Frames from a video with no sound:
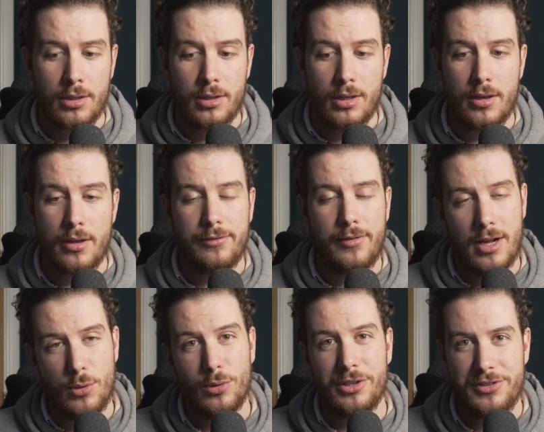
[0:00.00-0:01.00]
And
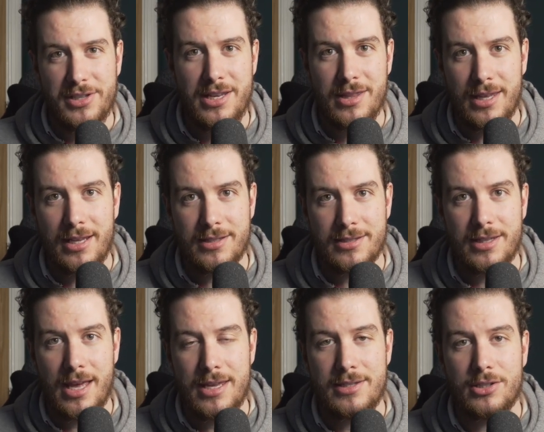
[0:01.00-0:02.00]
Farke will have seen things
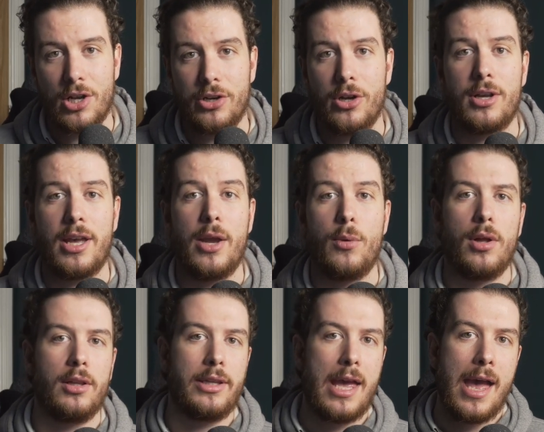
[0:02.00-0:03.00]
that he's gone, okay,
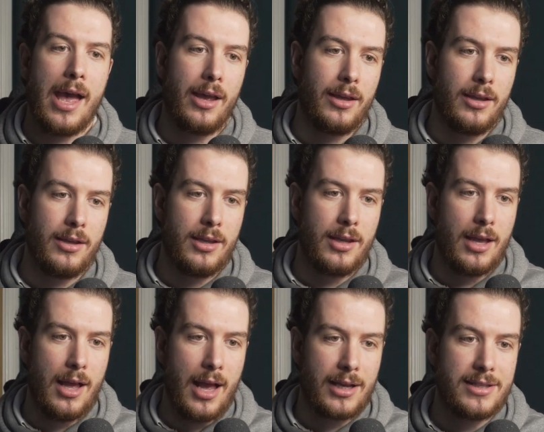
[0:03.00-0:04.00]
well, yeah,
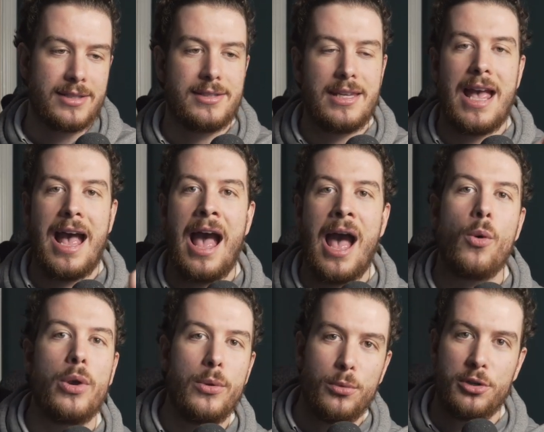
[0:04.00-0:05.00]
I can see
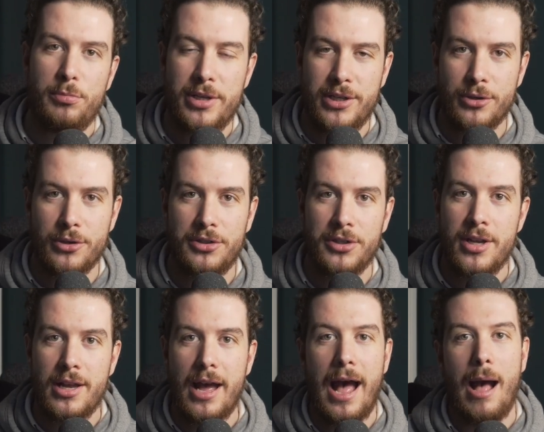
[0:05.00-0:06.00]
how he would be good
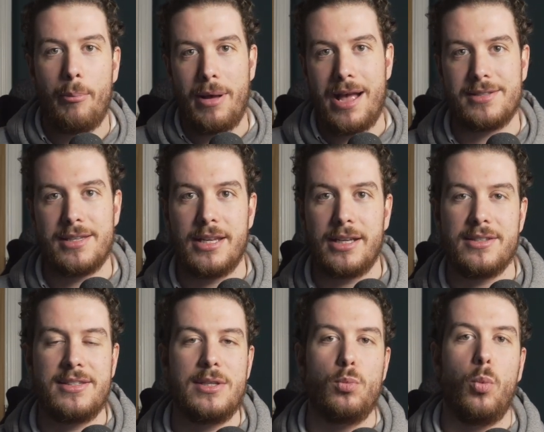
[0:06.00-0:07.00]
at passing. I can
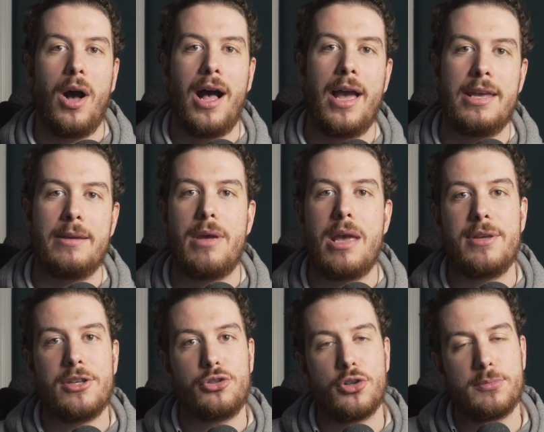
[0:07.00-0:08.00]
see why. Maybe
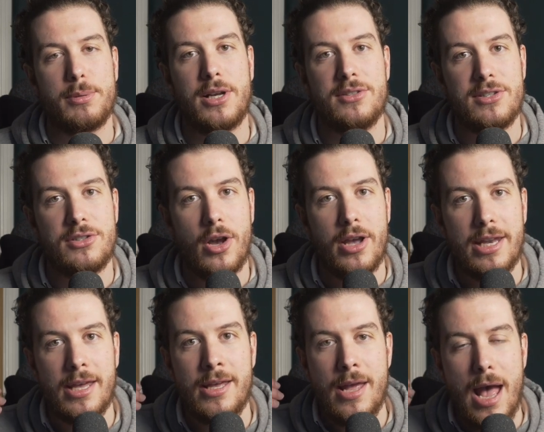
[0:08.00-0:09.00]
it's just because he's not in
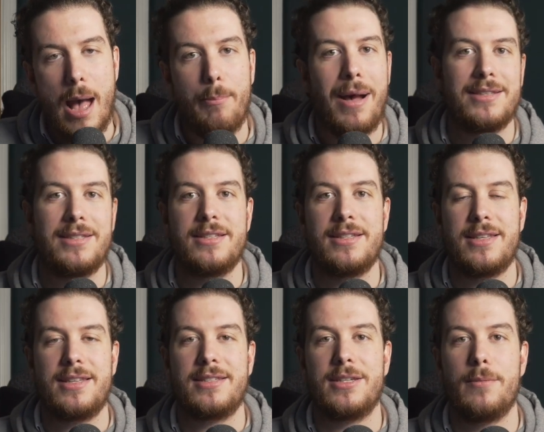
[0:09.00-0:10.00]
a passing
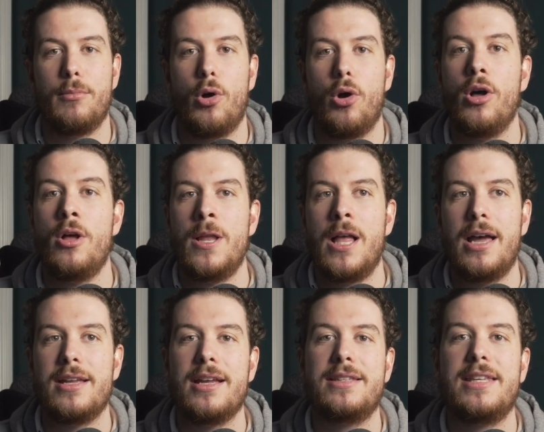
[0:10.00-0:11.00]
system or
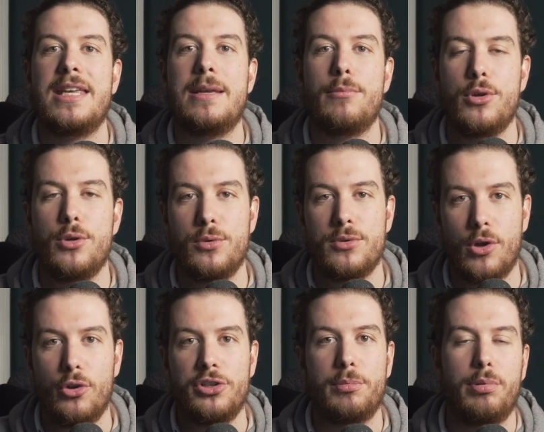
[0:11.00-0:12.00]
a team who's
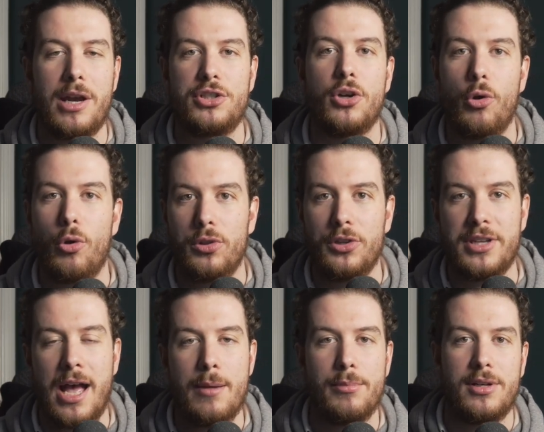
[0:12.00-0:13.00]
under pressure all the
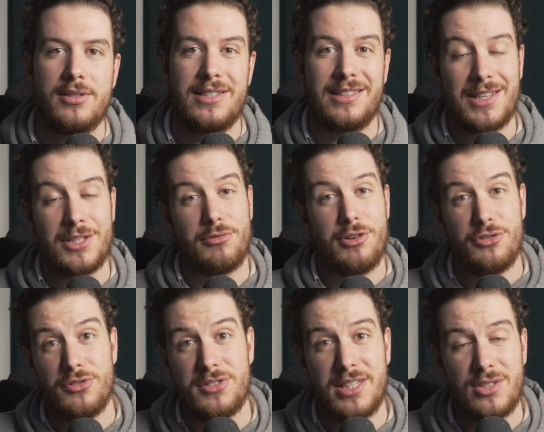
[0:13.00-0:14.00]
time because his last
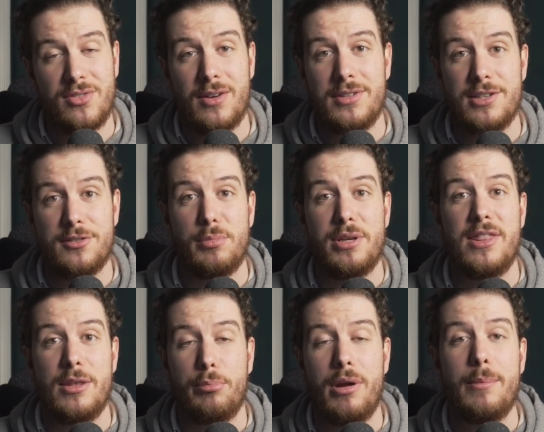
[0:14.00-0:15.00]
365 days have been
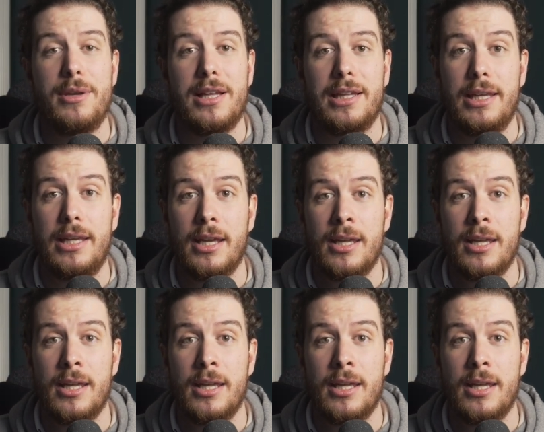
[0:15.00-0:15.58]
in the Premier League.